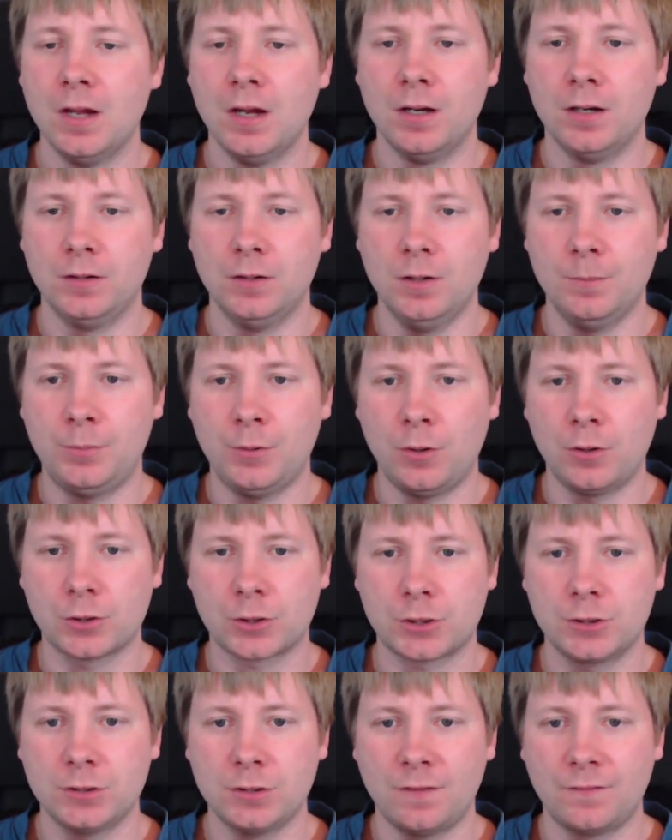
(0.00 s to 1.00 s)
No
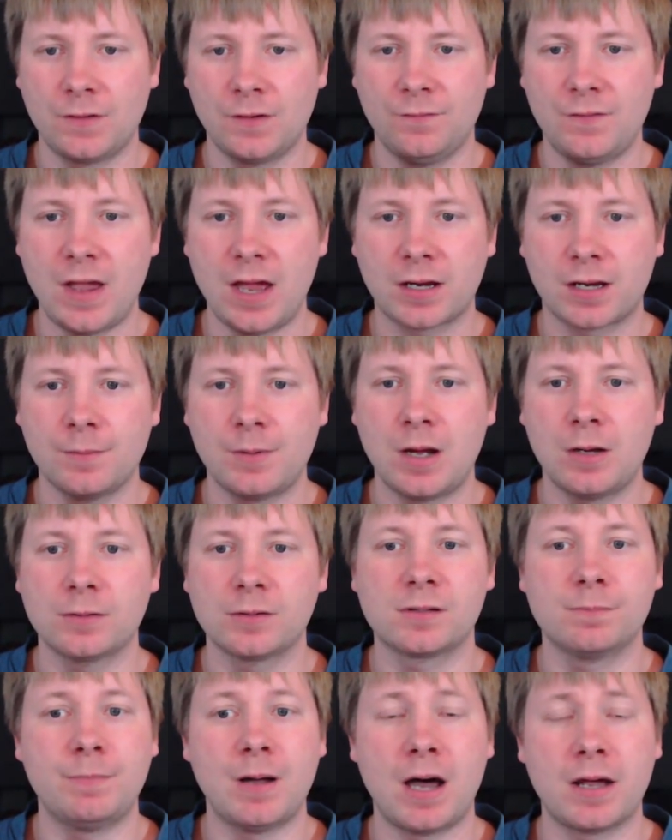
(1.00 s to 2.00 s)
portion of the
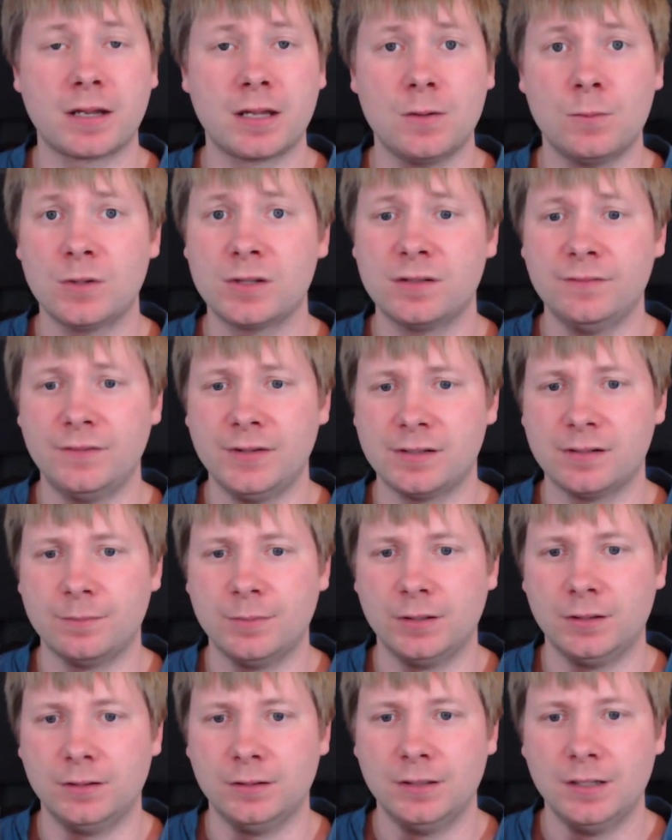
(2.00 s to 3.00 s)
vagabond's body was
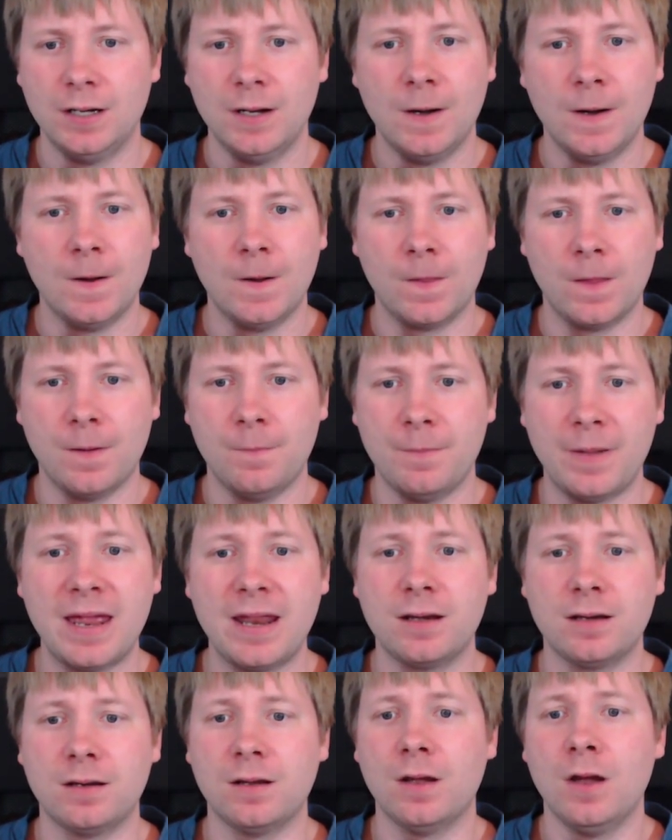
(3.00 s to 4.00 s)
visible. The
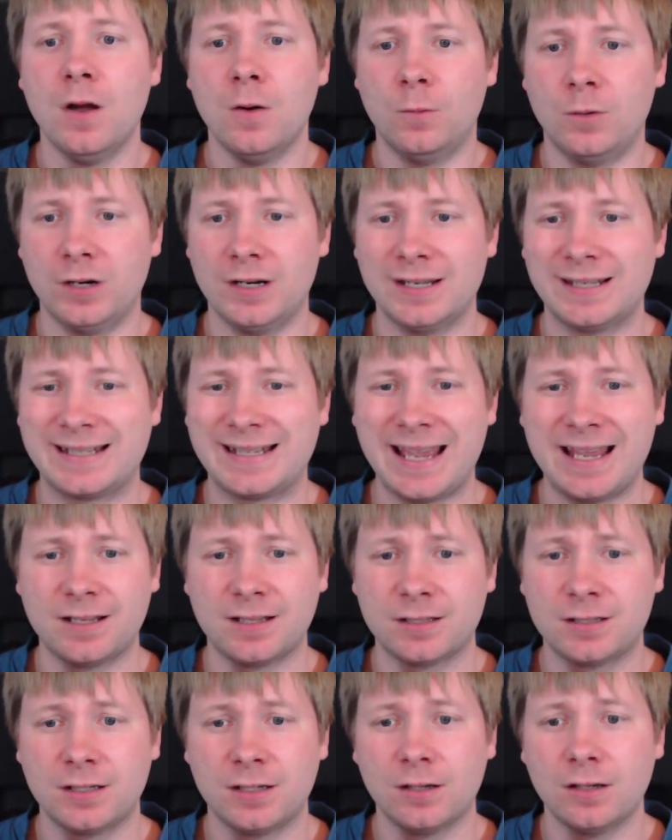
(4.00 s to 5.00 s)
men were
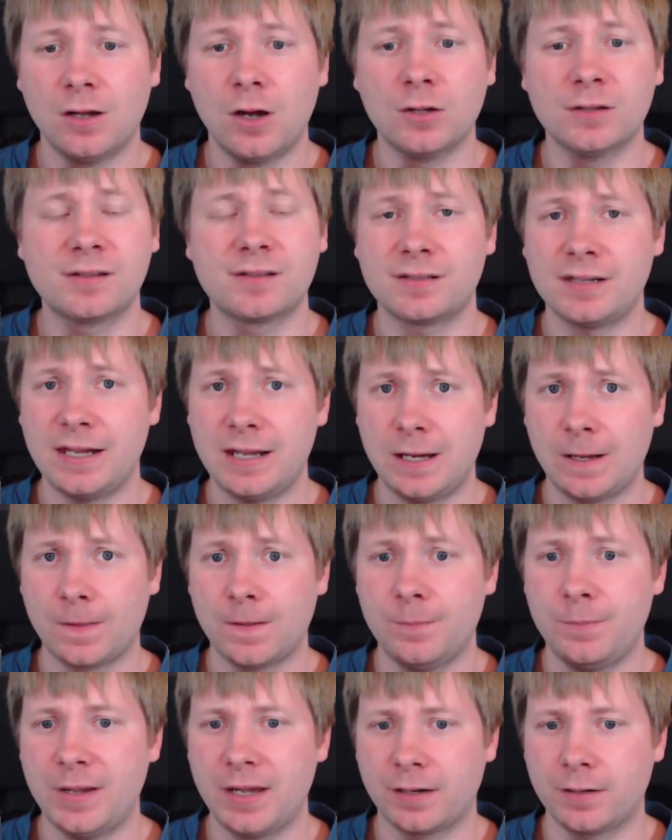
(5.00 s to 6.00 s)
intent on slaying
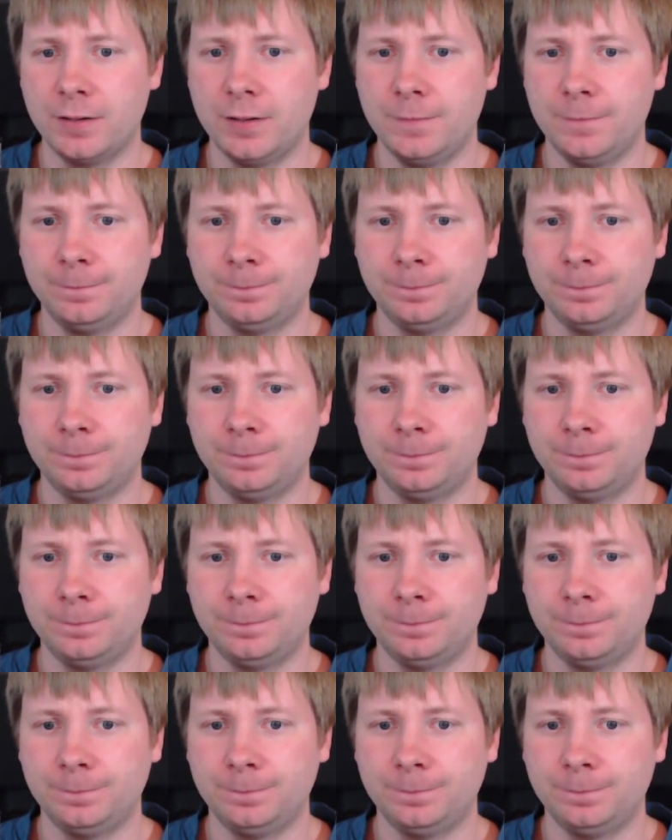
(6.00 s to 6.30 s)
the beggar.